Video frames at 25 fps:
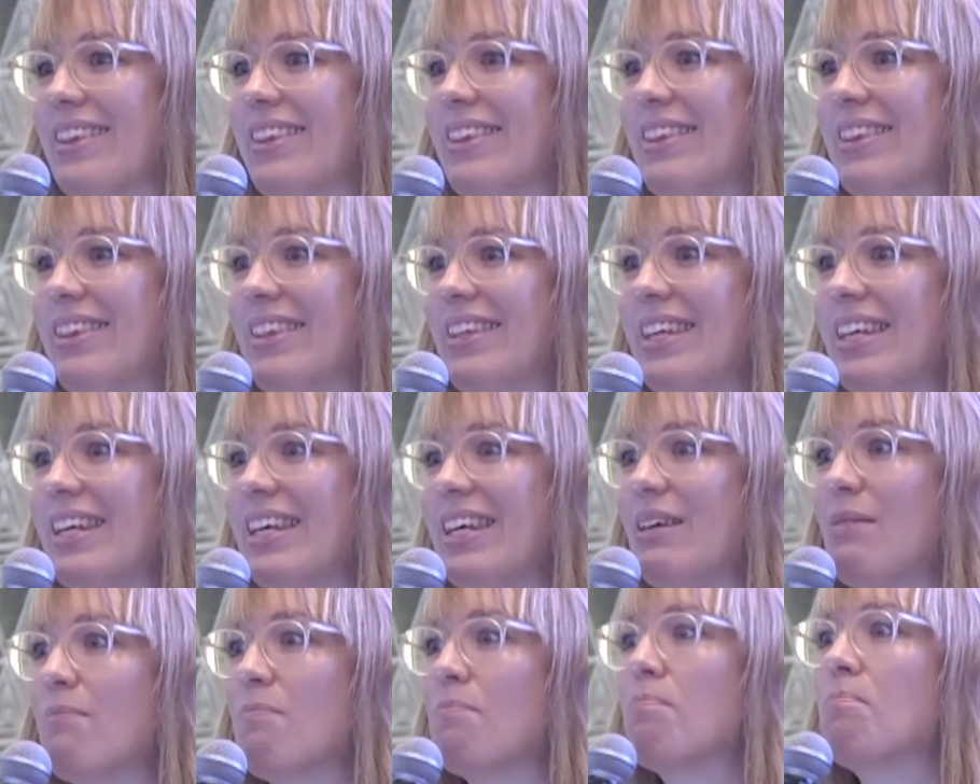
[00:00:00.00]

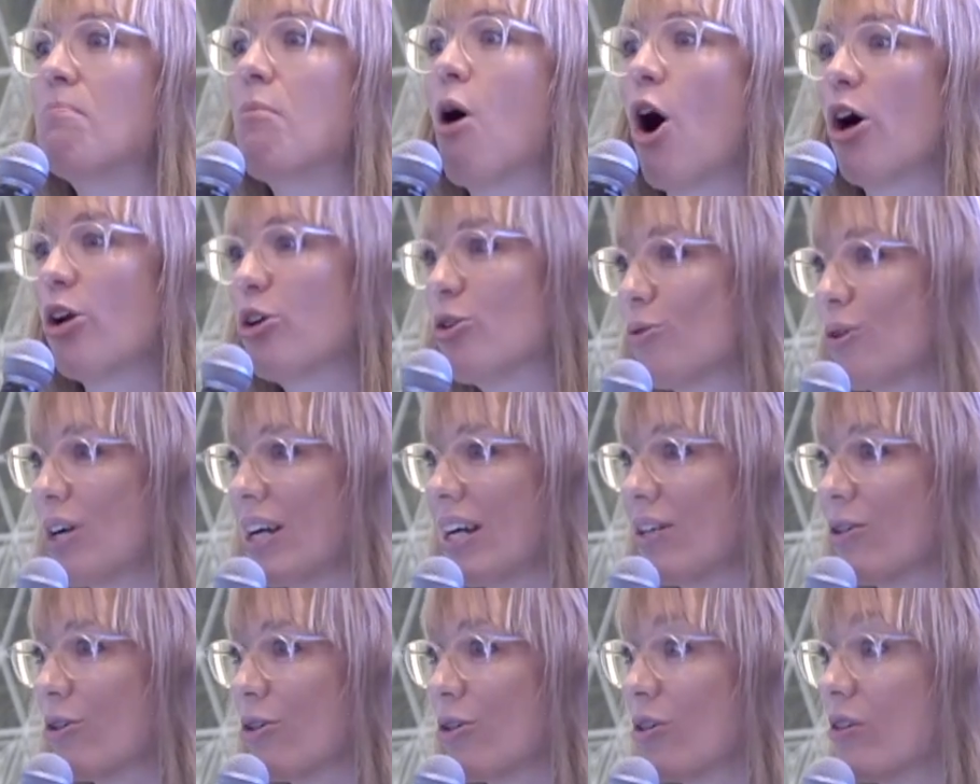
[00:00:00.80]
The
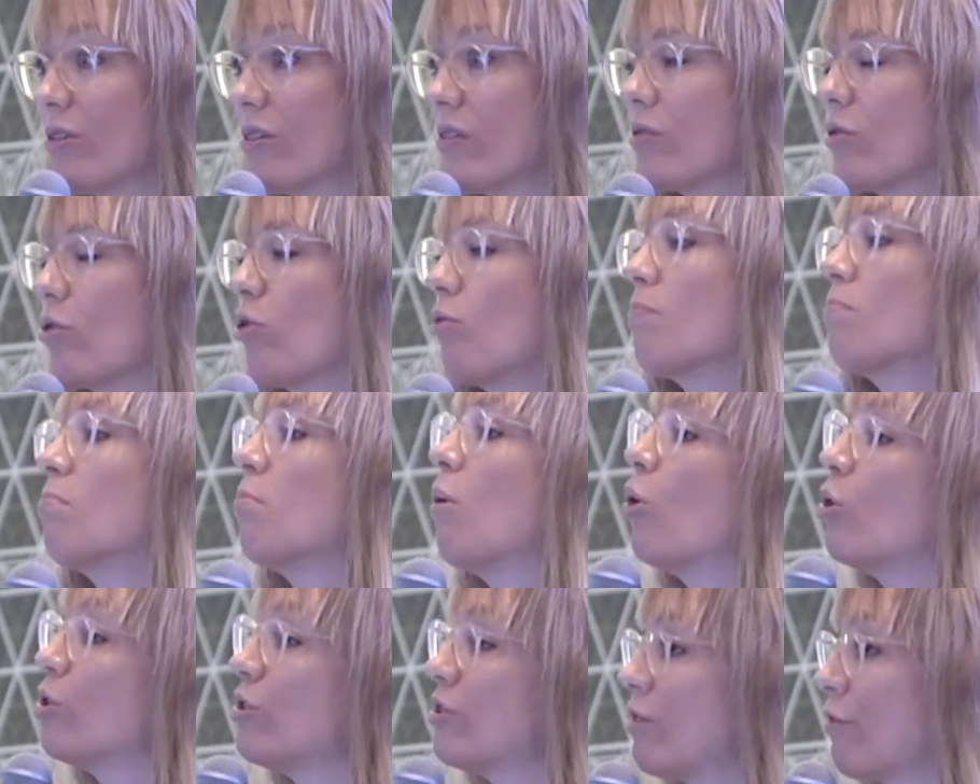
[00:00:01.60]
moderators, or
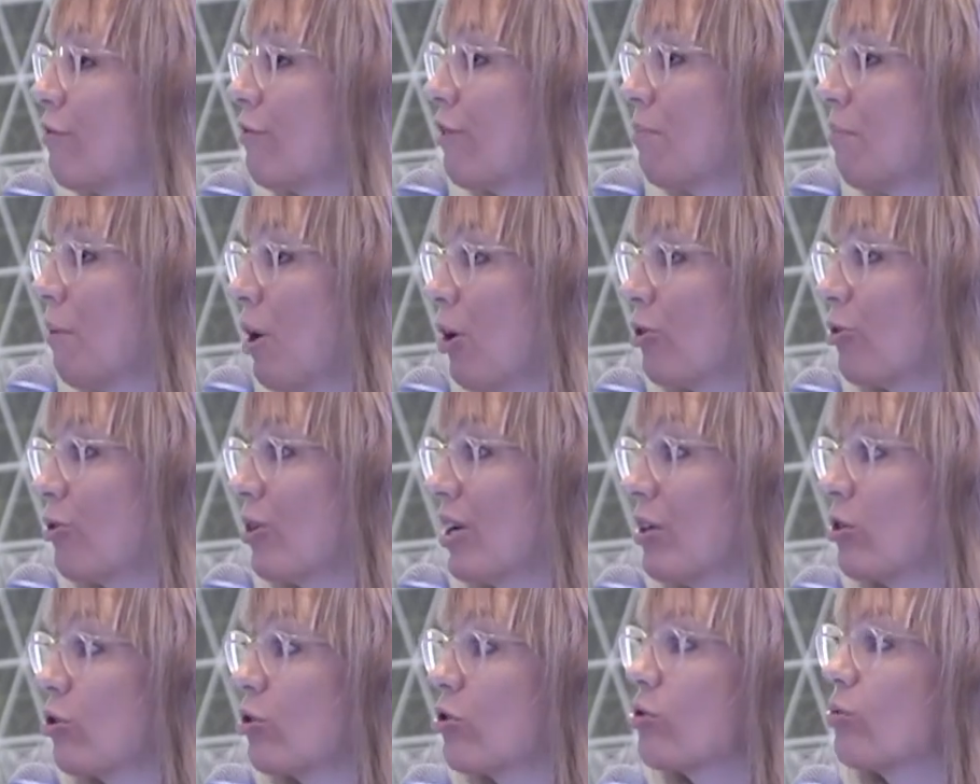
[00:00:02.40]
most of the
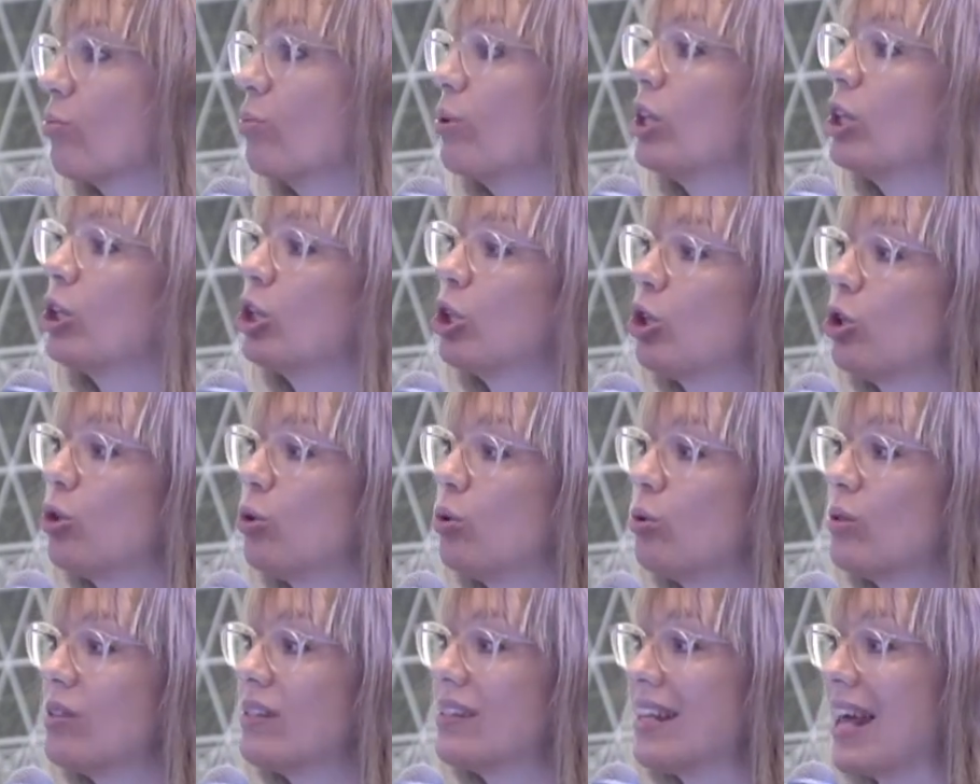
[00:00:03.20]
moderators, will
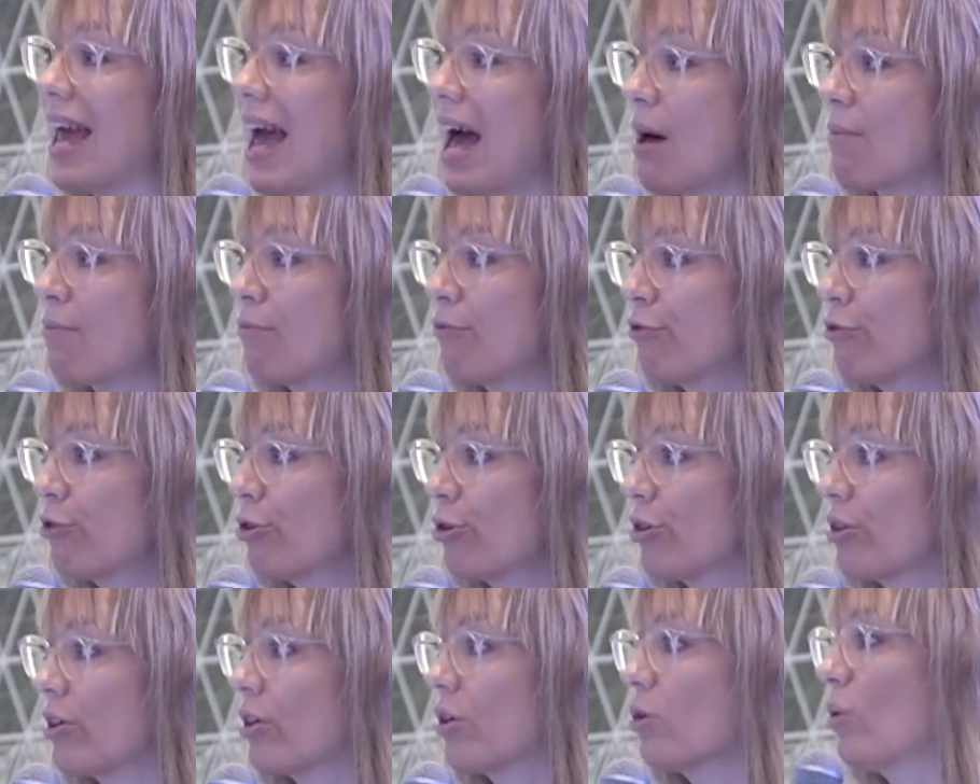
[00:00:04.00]
use the app
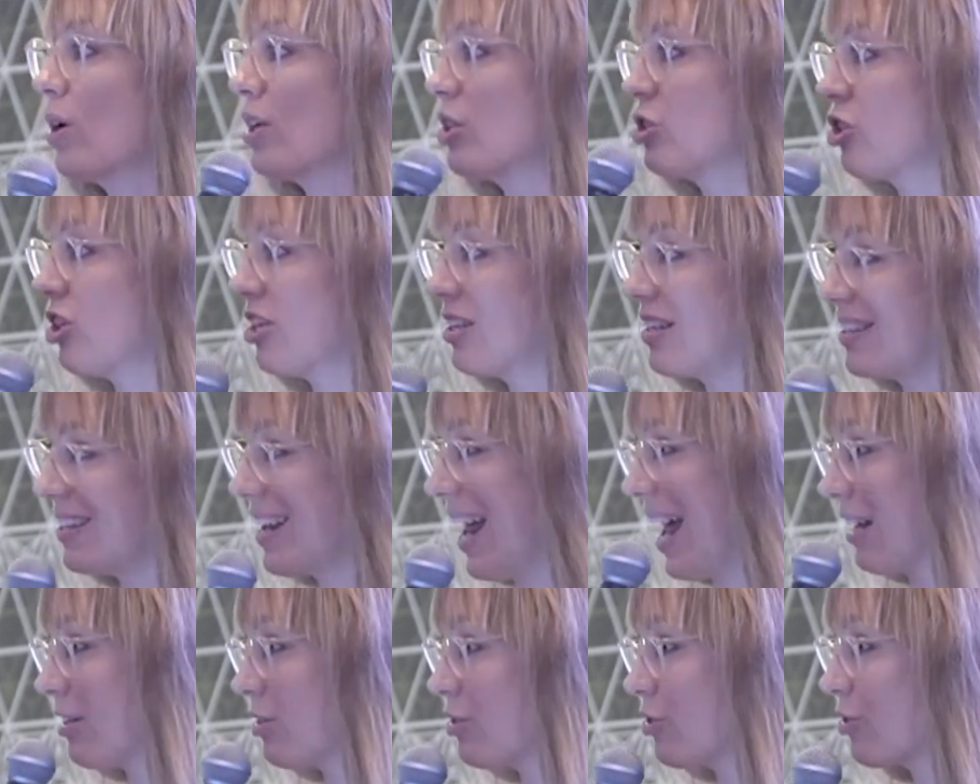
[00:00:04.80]
for the question and
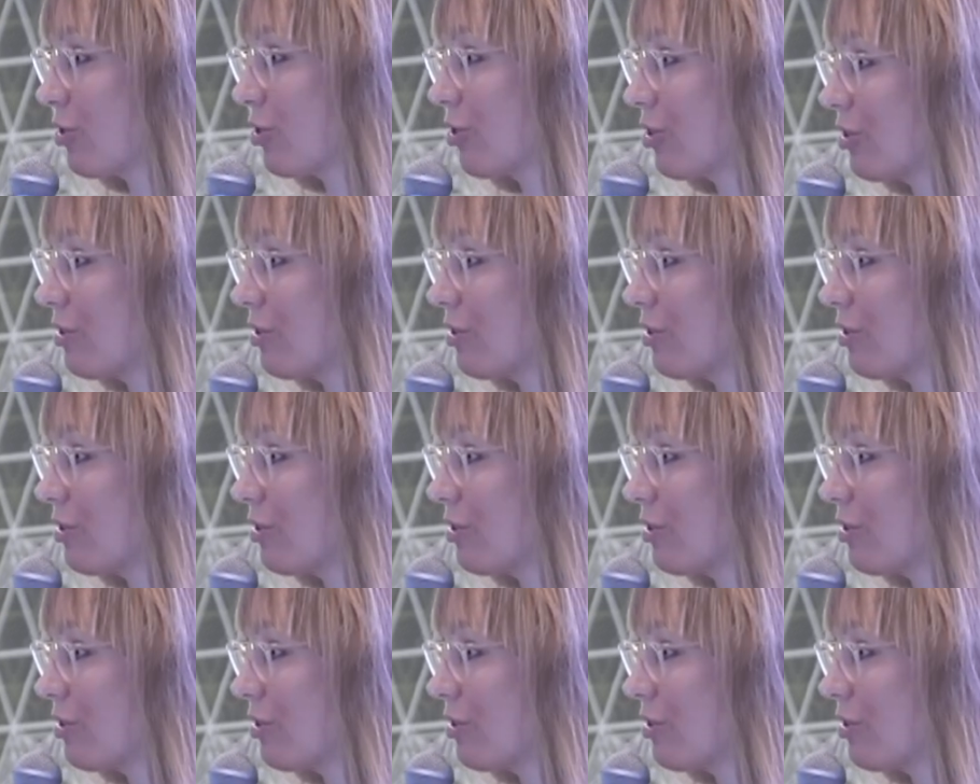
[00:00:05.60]
answer